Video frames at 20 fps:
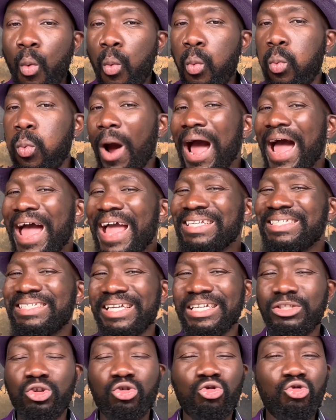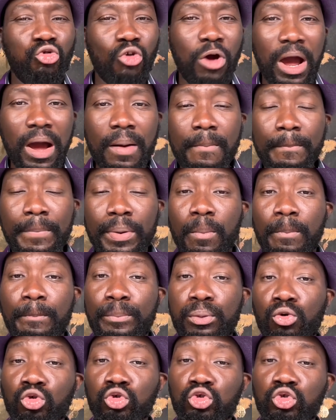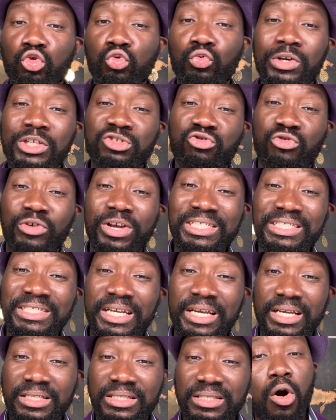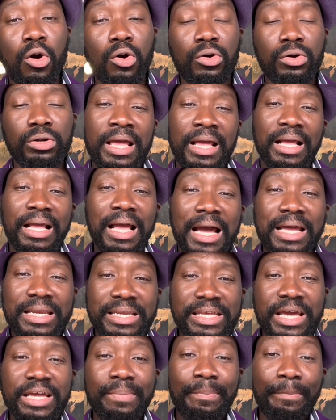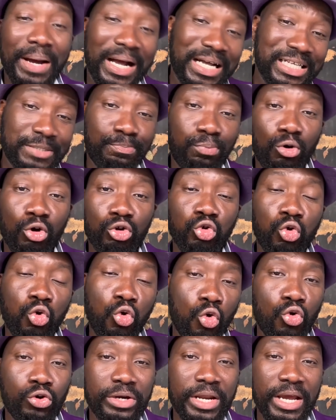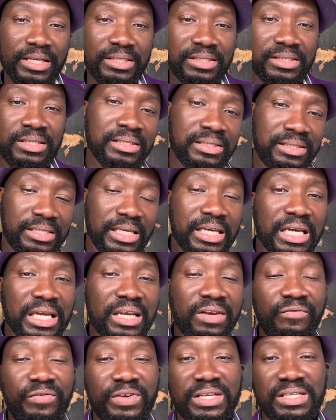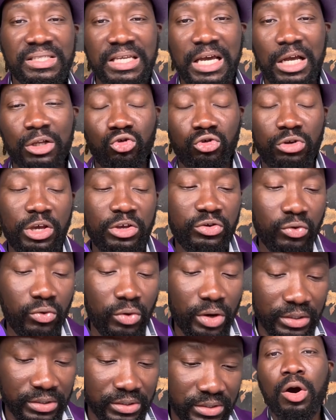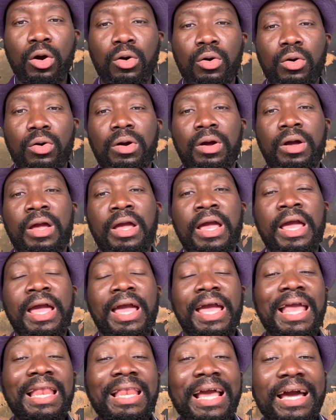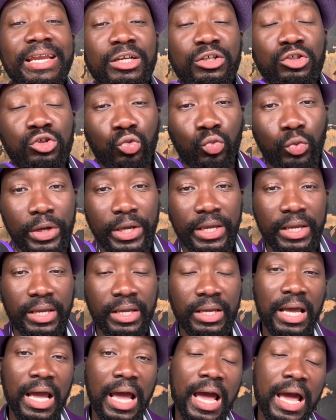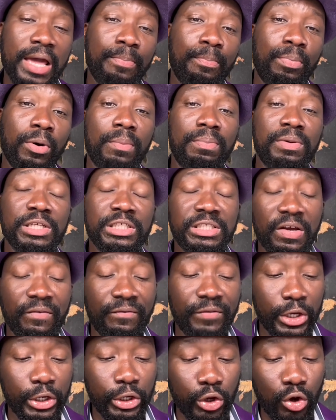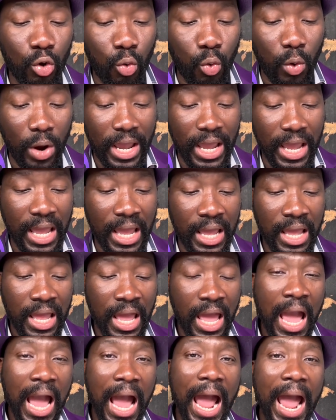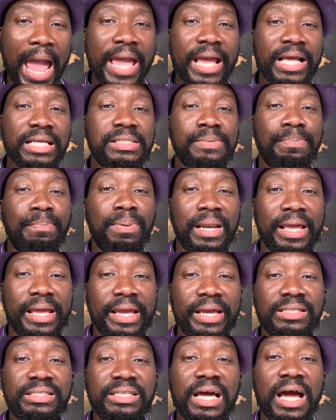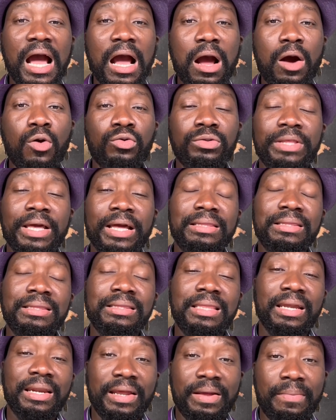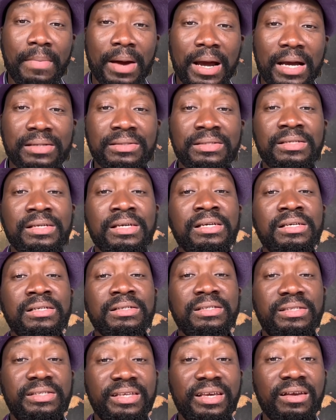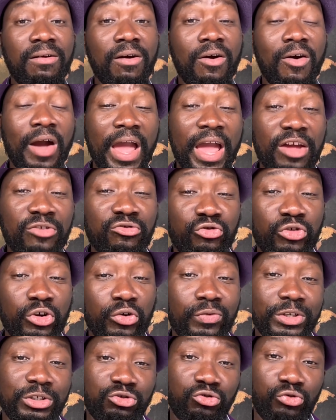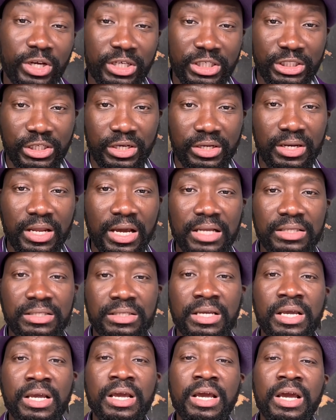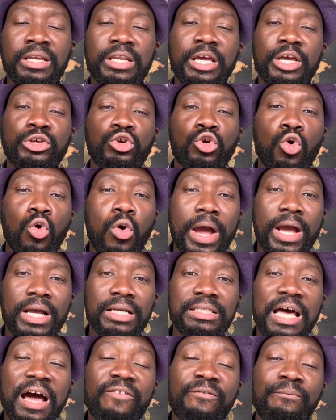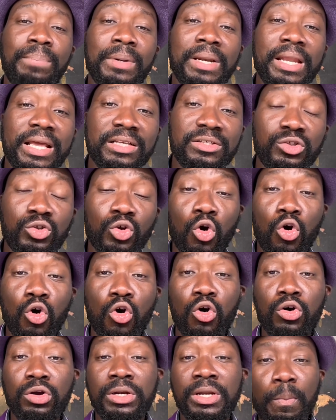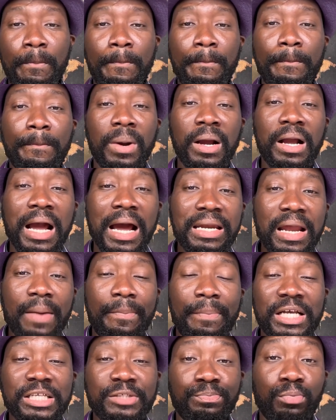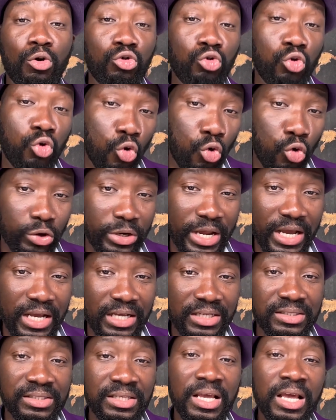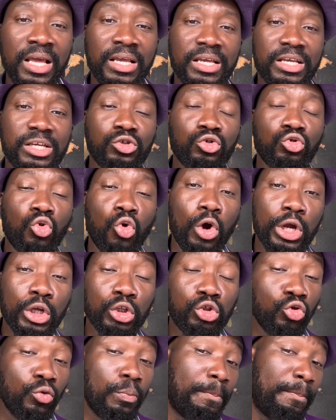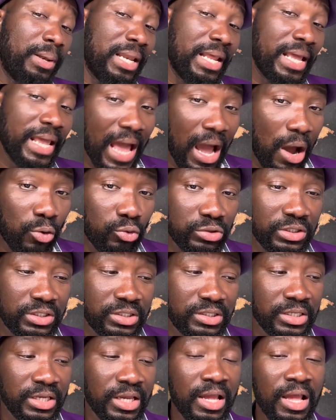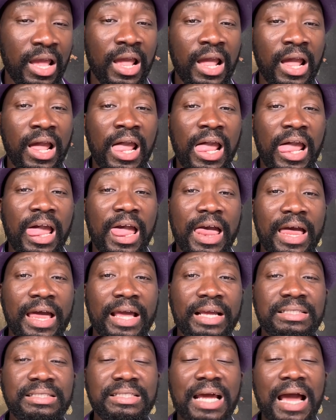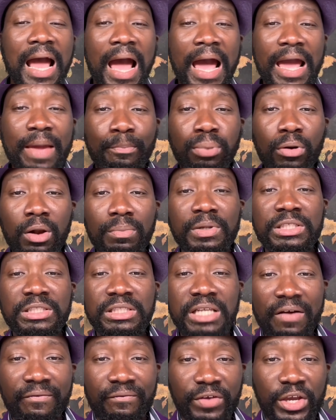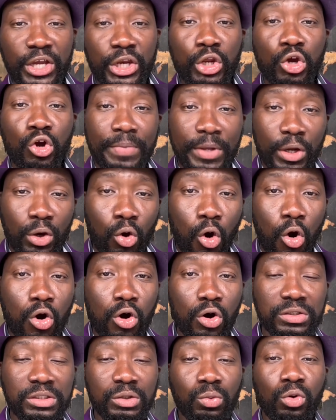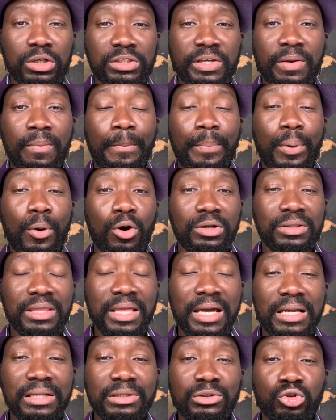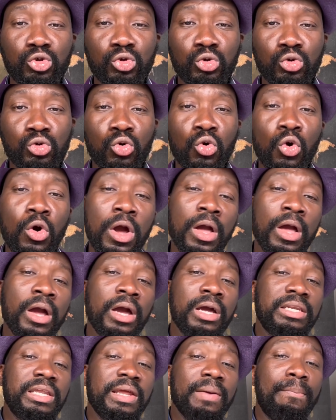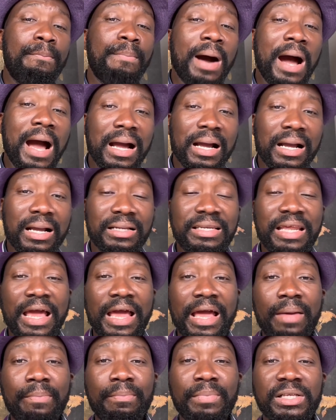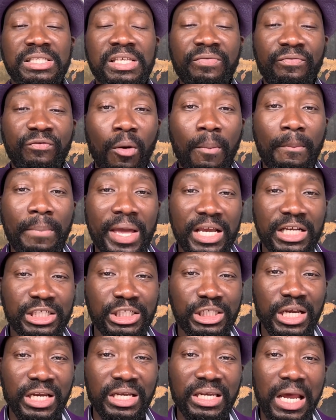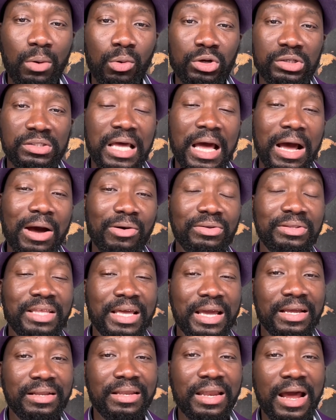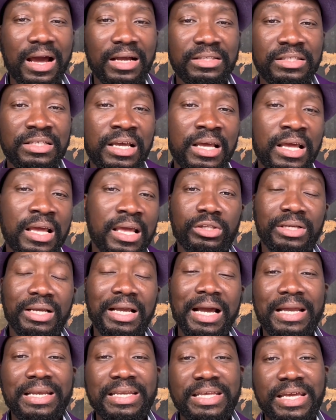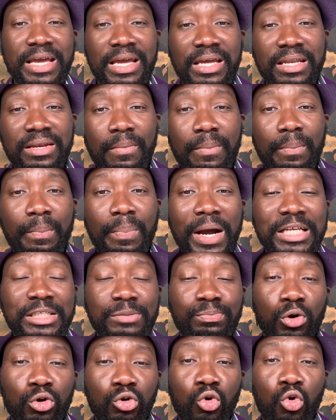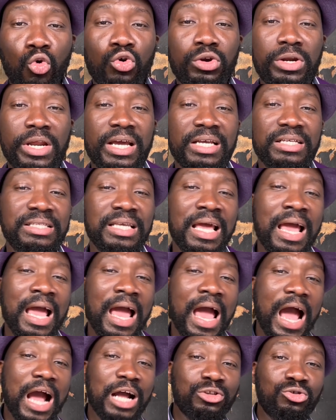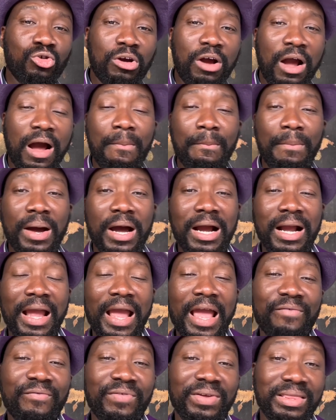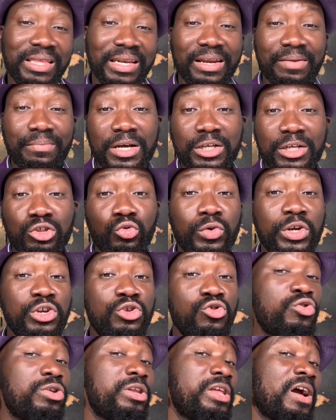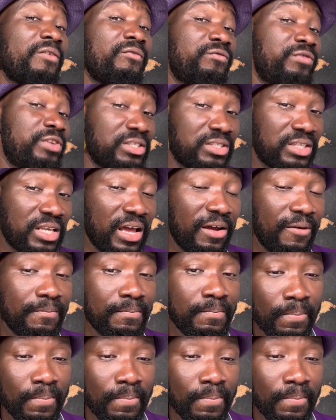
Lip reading: Why did Trump put restrictions on Ghanaian passport holders seeking visa to the US? Earlier this week, I published a video where I explained how the 3-month single entry restriction that the US have placed on Ghana passport holders is going to play out. And I published that video because it was important to debunk the misinformation that was out there that Ghanaian passport holders had to come back every 3 months to renew their visa.